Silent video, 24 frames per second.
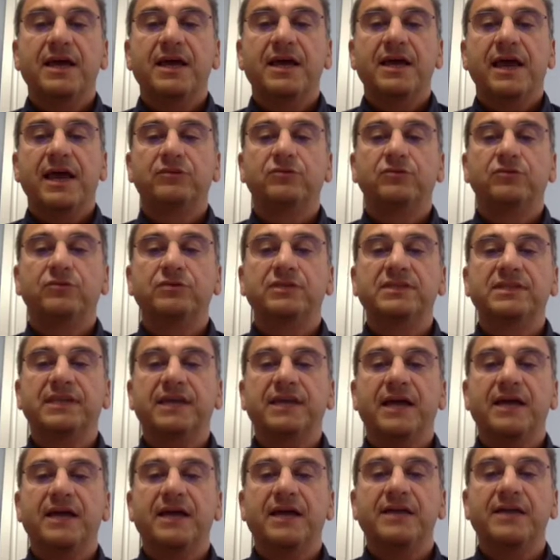and to
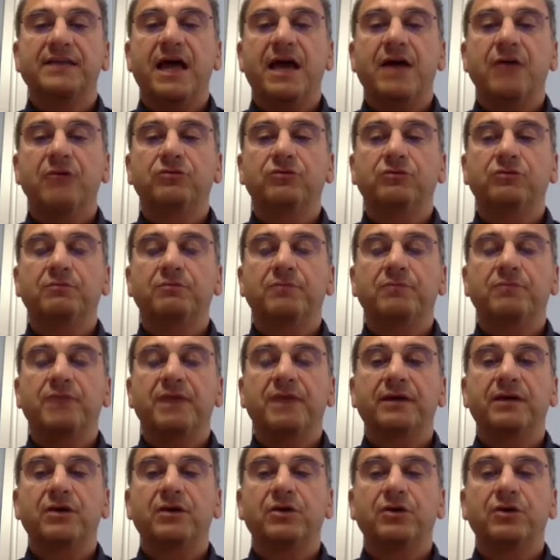discuss how to
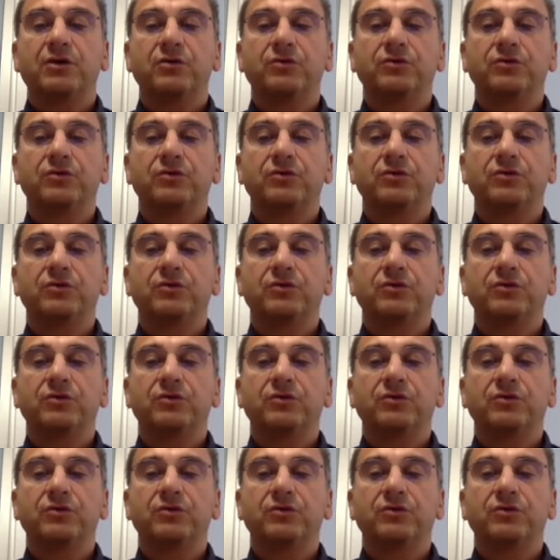better include